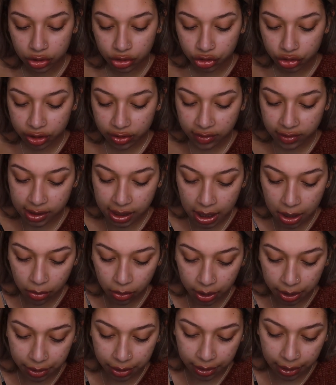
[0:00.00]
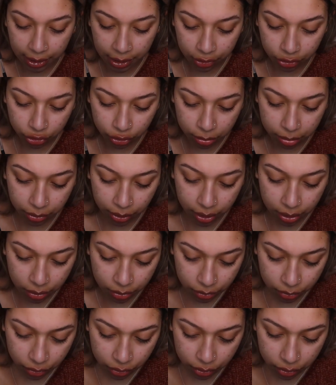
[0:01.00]
just outline the actual
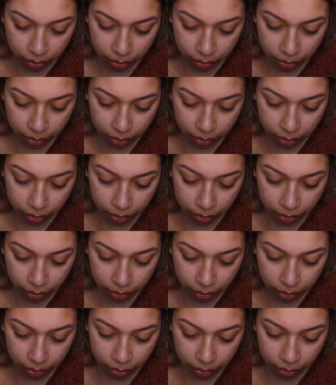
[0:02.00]
brows.